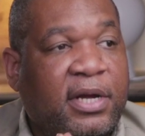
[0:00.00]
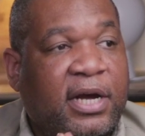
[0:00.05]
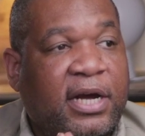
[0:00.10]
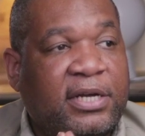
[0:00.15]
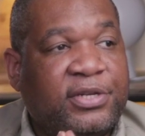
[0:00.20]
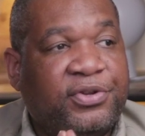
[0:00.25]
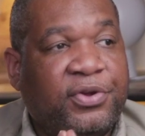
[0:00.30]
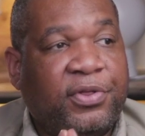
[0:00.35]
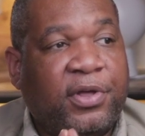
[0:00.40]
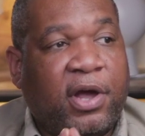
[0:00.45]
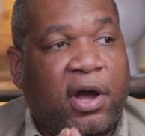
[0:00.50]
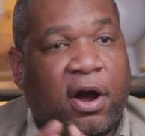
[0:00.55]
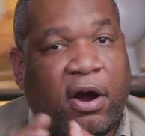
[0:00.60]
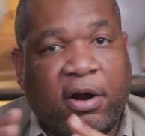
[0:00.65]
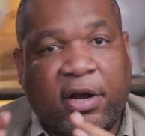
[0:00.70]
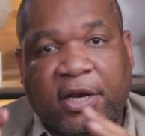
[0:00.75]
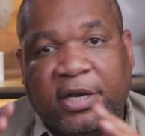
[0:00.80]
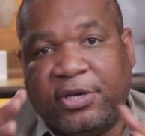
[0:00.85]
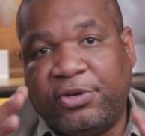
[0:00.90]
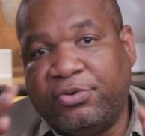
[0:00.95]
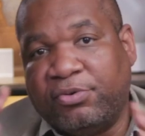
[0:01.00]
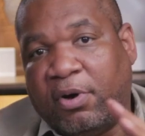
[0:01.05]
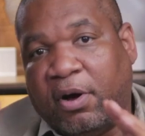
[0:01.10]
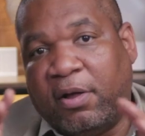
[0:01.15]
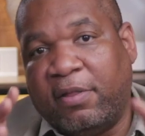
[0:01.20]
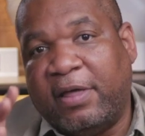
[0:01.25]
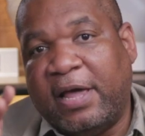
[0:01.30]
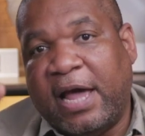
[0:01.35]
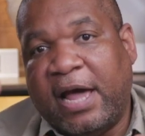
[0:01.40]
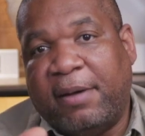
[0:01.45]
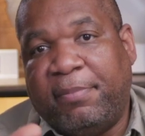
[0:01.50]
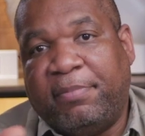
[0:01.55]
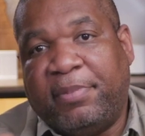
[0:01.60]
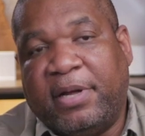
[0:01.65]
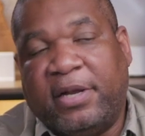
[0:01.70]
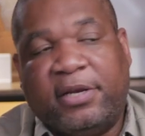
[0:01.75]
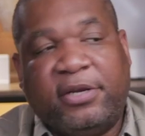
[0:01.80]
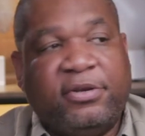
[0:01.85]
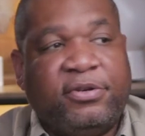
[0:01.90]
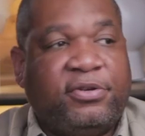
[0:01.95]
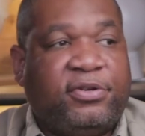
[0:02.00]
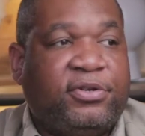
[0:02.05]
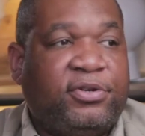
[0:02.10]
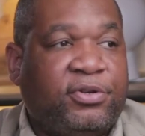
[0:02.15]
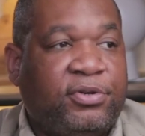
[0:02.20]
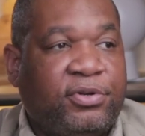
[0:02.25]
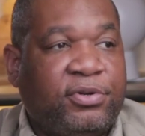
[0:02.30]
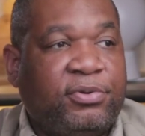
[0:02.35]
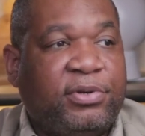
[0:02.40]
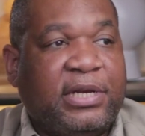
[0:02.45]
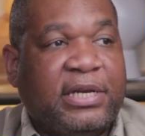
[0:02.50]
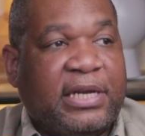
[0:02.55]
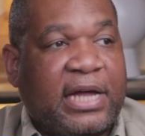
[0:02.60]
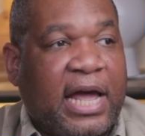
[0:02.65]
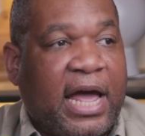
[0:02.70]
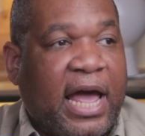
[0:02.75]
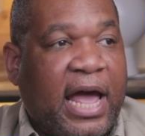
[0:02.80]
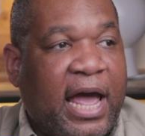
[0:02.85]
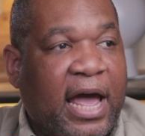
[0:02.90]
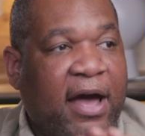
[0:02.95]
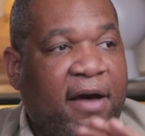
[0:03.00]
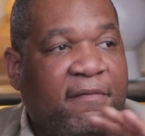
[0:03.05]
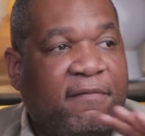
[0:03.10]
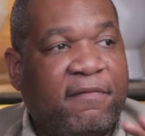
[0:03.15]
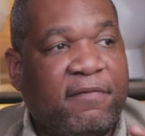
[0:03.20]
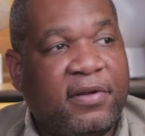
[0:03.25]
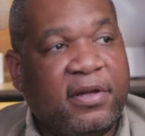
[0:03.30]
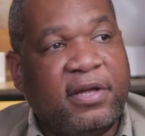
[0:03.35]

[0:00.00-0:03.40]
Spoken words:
So they are going to do all that, but you do need to have,